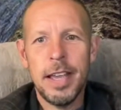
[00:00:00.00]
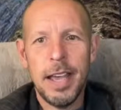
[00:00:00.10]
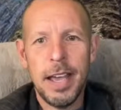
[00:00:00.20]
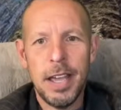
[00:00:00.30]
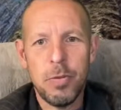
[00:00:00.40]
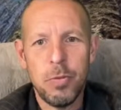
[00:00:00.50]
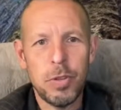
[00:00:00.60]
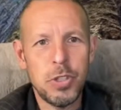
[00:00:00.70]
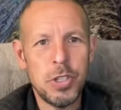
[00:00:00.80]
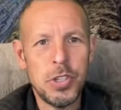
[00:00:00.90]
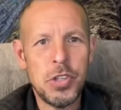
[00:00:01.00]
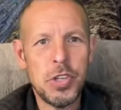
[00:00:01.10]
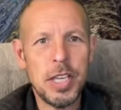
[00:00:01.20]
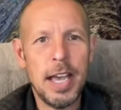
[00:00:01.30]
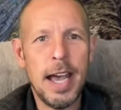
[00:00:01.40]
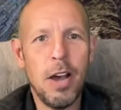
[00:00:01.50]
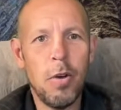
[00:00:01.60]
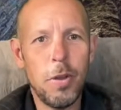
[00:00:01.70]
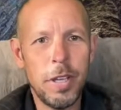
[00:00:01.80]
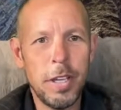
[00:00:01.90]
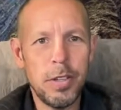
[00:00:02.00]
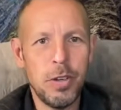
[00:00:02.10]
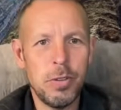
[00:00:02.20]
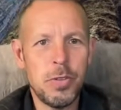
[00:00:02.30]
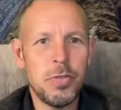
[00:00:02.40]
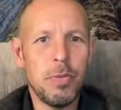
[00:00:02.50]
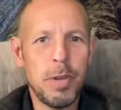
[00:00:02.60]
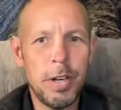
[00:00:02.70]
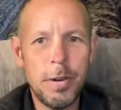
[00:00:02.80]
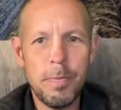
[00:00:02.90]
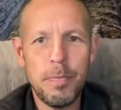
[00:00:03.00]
and we'll just see how it goes from here.